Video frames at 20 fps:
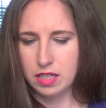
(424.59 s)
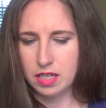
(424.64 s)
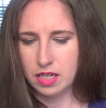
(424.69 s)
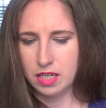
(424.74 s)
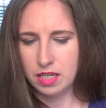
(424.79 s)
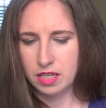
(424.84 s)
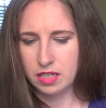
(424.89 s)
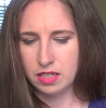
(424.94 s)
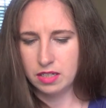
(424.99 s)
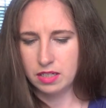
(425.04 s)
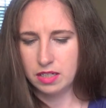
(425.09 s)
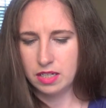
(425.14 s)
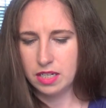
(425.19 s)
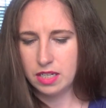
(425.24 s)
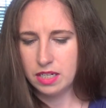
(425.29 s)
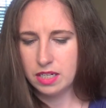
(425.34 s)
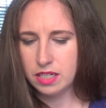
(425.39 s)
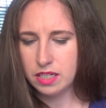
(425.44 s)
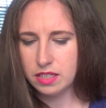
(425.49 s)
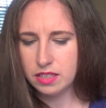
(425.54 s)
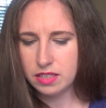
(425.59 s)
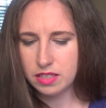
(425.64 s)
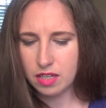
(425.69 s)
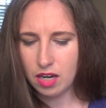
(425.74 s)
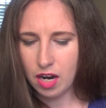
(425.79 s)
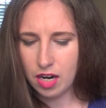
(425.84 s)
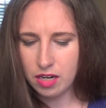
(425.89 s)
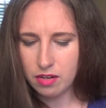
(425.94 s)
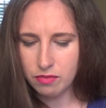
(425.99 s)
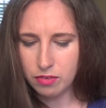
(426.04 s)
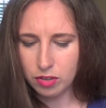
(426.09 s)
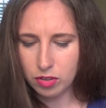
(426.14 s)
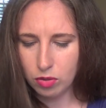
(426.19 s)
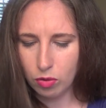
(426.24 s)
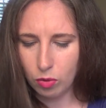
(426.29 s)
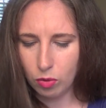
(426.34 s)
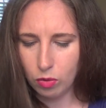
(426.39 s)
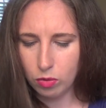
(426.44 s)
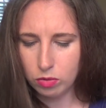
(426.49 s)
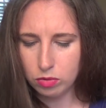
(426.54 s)
And it's kind of a
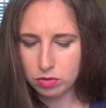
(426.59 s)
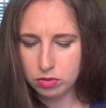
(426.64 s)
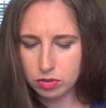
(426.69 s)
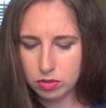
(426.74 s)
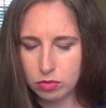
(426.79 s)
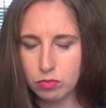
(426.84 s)
gold,